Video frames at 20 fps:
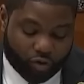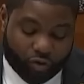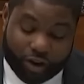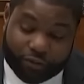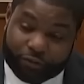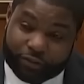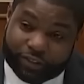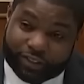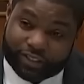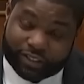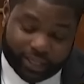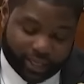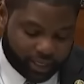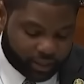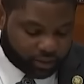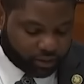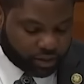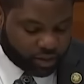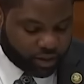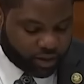
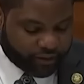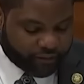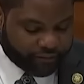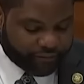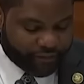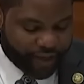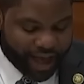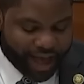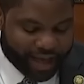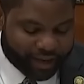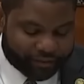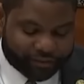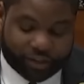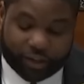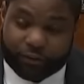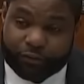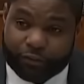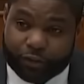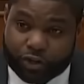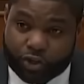referencing five
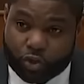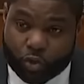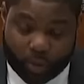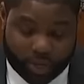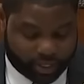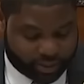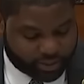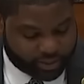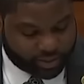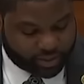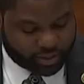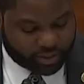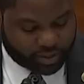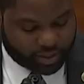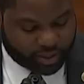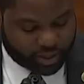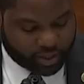different tweets